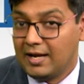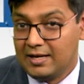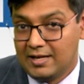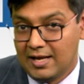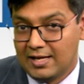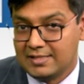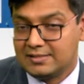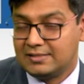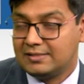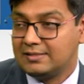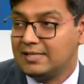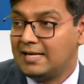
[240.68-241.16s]
It
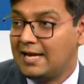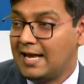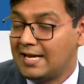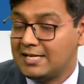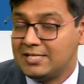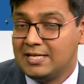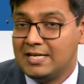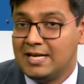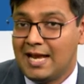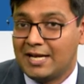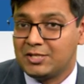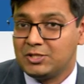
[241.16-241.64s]
does. It,
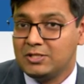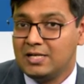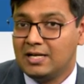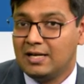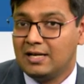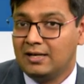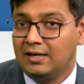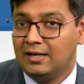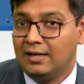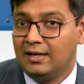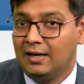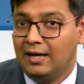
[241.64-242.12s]
it actually
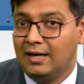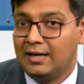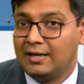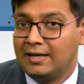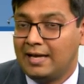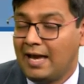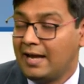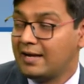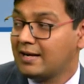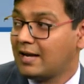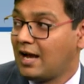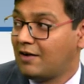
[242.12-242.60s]
uh,
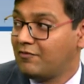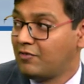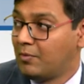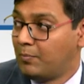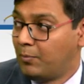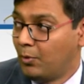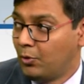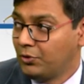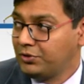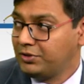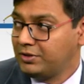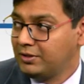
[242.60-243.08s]
can cover
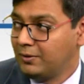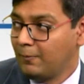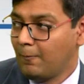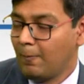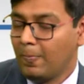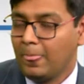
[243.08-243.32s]
both.